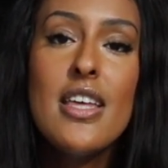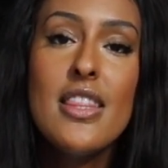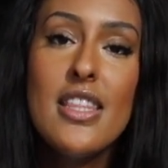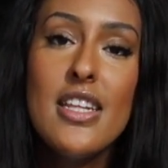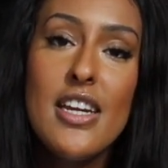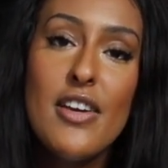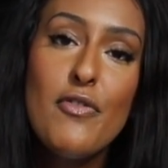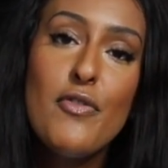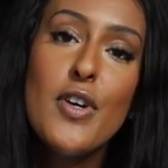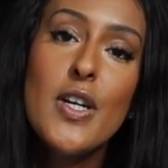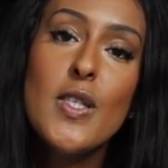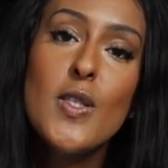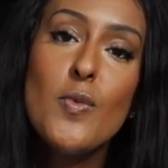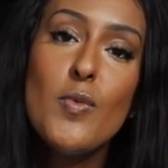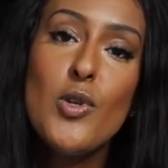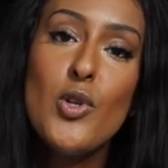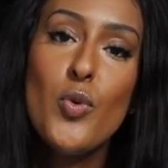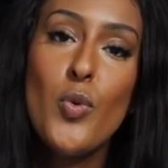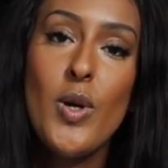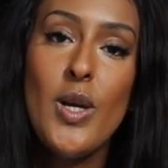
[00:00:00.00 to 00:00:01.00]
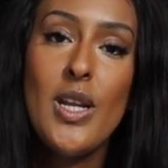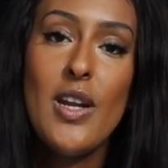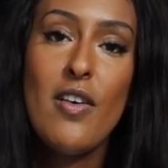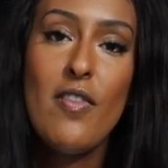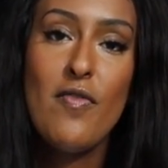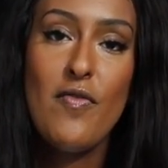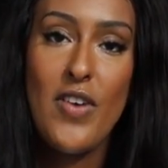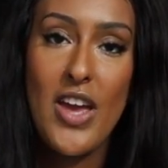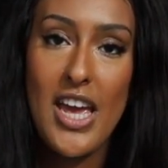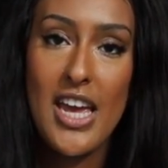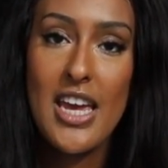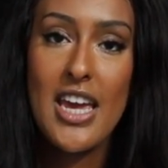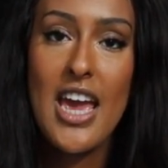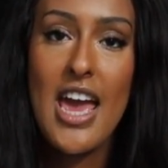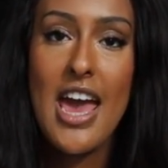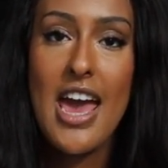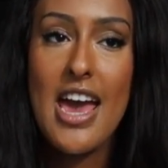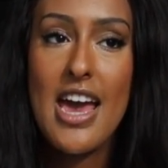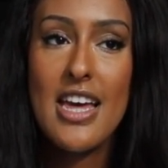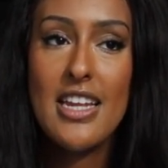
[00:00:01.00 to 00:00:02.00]
the difference between a
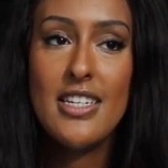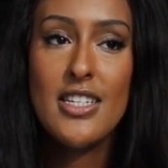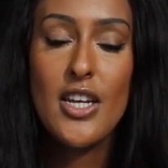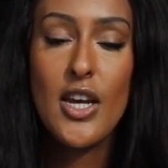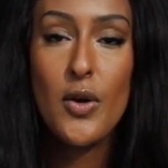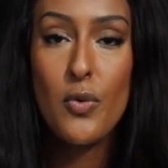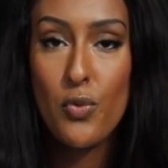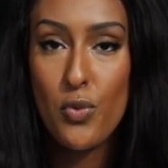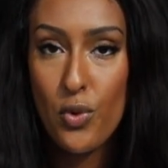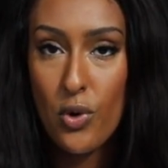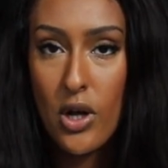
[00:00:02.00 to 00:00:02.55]
fake and a